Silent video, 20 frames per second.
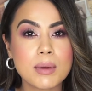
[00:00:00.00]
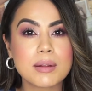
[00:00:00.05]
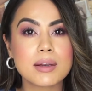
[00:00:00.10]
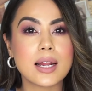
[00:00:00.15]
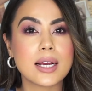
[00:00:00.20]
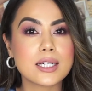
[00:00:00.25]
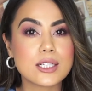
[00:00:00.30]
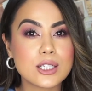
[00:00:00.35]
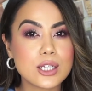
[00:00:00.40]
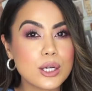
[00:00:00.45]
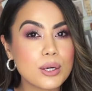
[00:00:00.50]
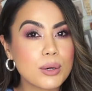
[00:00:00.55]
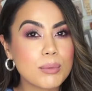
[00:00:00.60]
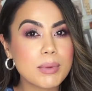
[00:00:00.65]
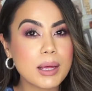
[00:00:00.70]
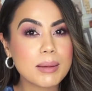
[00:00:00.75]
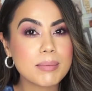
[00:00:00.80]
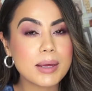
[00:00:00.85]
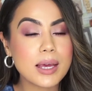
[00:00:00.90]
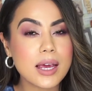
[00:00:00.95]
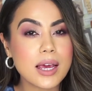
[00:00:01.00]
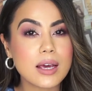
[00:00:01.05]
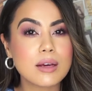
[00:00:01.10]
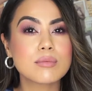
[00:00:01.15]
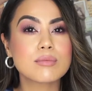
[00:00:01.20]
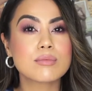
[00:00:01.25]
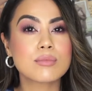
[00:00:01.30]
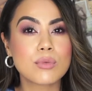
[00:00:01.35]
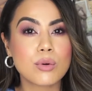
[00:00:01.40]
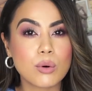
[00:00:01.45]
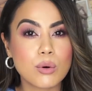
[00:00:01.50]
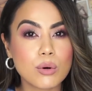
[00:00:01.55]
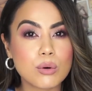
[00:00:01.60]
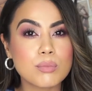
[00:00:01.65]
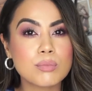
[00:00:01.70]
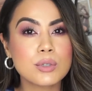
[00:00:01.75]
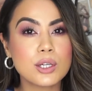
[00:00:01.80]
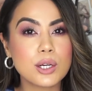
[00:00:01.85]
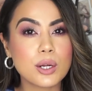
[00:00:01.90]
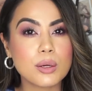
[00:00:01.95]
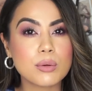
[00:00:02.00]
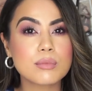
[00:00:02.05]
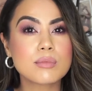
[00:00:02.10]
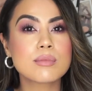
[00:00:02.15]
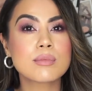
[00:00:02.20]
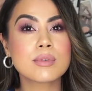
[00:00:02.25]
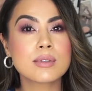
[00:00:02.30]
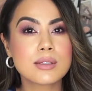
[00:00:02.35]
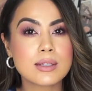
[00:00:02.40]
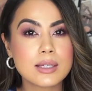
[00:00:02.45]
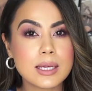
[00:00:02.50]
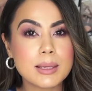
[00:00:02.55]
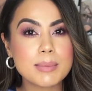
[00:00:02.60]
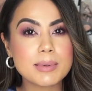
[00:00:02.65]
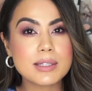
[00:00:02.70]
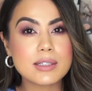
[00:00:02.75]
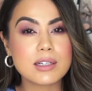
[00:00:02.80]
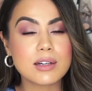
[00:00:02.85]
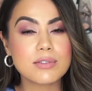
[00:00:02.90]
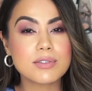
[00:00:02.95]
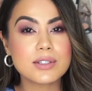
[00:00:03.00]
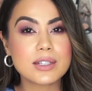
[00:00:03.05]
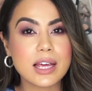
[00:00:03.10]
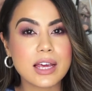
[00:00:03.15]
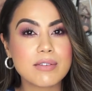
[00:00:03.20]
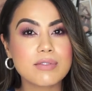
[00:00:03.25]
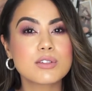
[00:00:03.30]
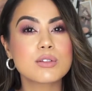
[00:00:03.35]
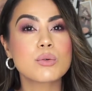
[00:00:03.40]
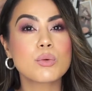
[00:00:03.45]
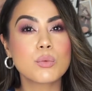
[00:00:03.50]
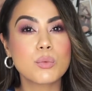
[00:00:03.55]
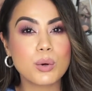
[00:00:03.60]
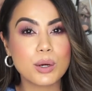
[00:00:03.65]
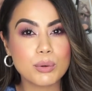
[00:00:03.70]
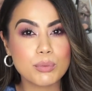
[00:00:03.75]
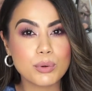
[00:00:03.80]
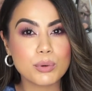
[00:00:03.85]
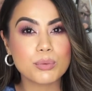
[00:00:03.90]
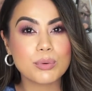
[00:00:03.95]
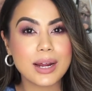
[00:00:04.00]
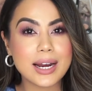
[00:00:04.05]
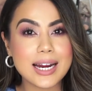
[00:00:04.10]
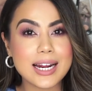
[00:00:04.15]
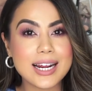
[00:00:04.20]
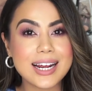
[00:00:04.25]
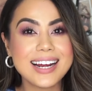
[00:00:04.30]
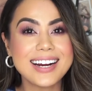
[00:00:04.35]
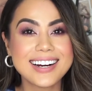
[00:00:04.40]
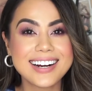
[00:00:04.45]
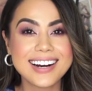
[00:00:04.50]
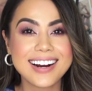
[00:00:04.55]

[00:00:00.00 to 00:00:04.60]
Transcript: next year maybe, or you know, keeping stuff saved when we're ready